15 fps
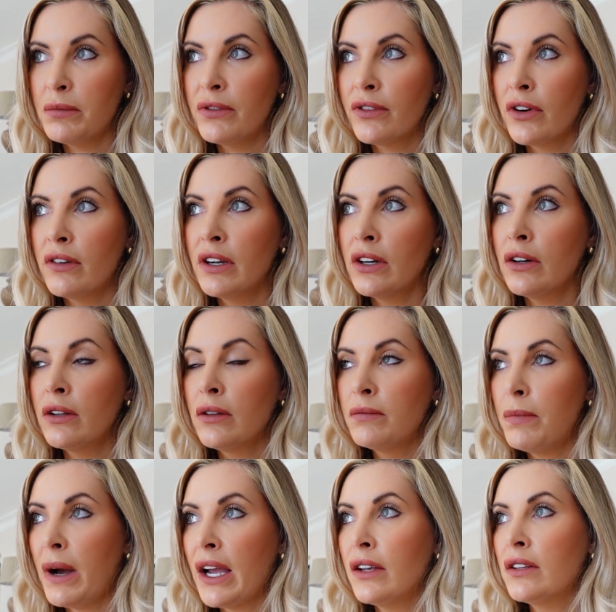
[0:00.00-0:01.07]
before it all
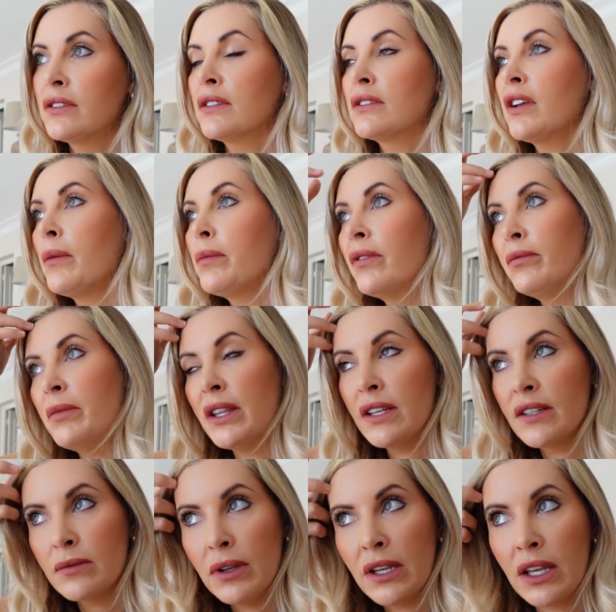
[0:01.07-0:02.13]
piles on top of me
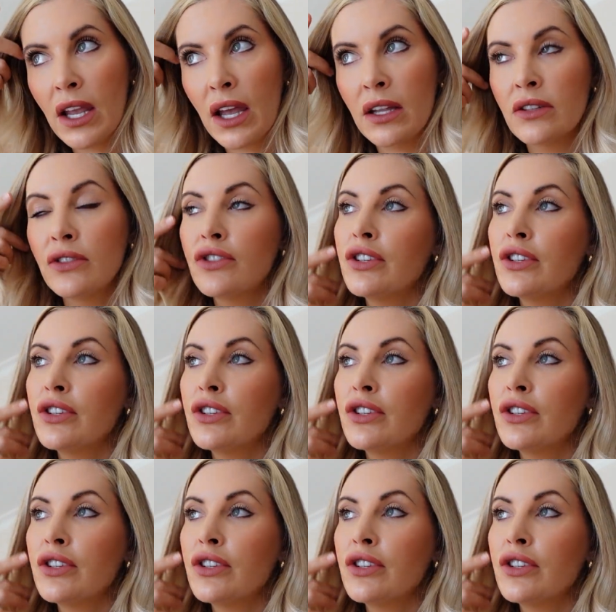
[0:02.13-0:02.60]
this weekend.